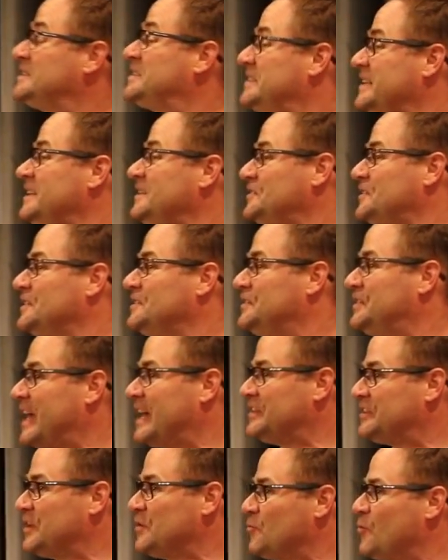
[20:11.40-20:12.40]
citizens,
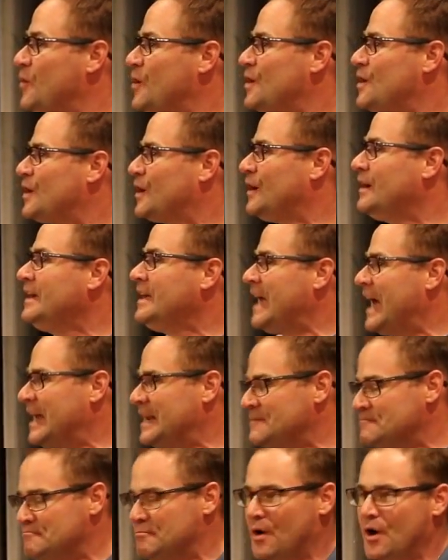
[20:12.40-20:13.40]
as it were,
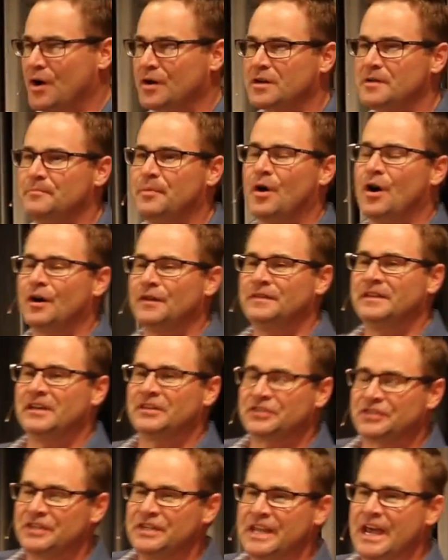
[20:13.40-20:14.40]
and embark upon
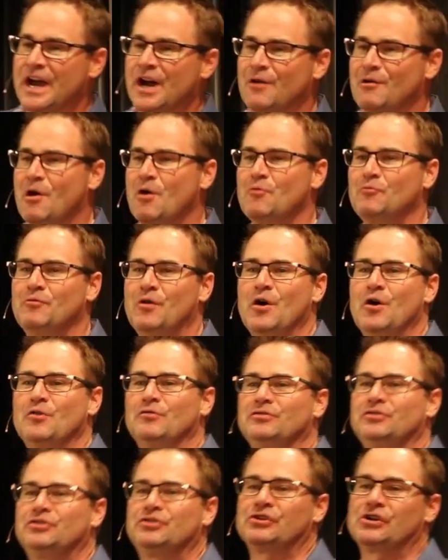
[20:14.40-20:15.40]
this narrow
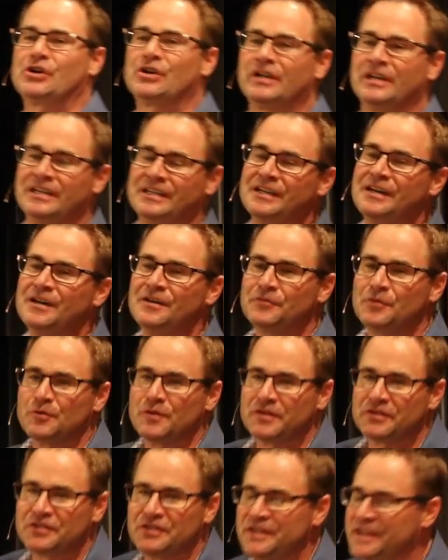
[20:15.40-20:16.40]
road journey through
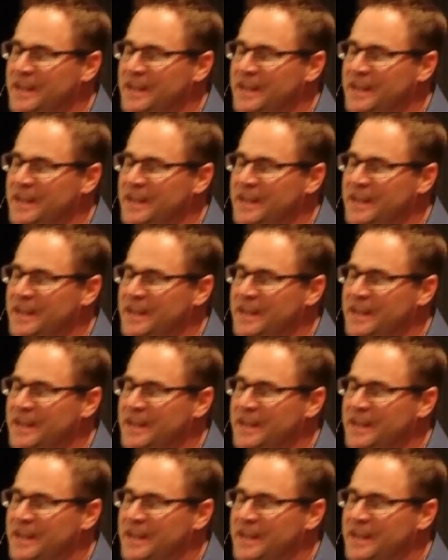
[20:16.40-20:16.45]
this